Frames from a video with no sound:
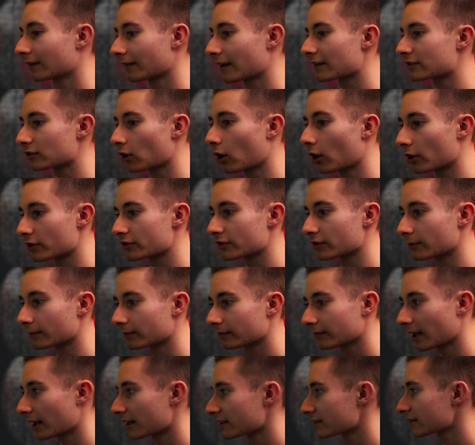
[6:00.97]
That's awesome.
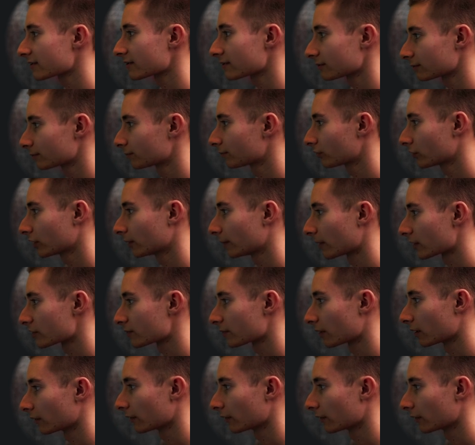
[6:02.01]
That's pretty much